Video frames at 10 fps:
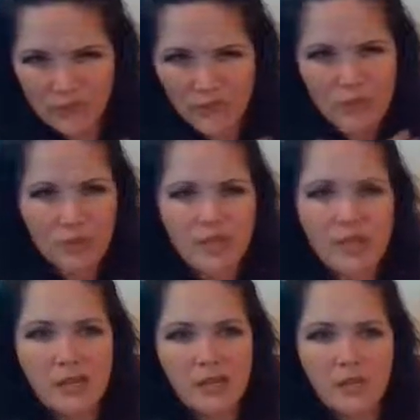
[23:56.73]
This story
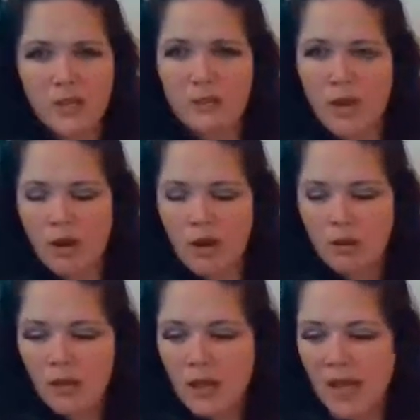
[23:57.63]
touched me in my
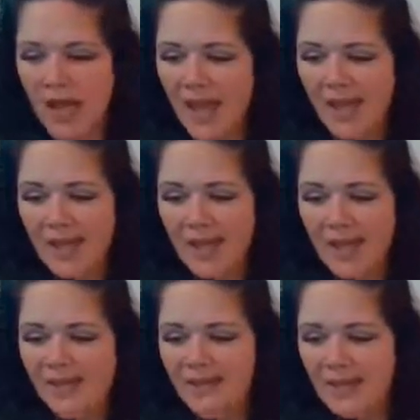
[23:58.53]
heart.
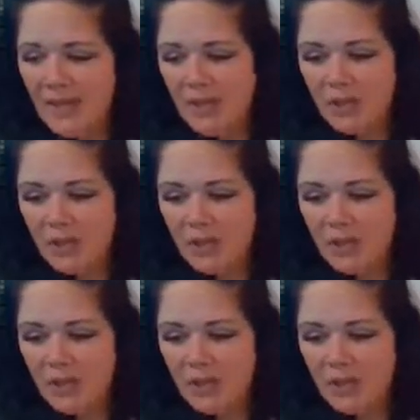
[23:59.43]
And this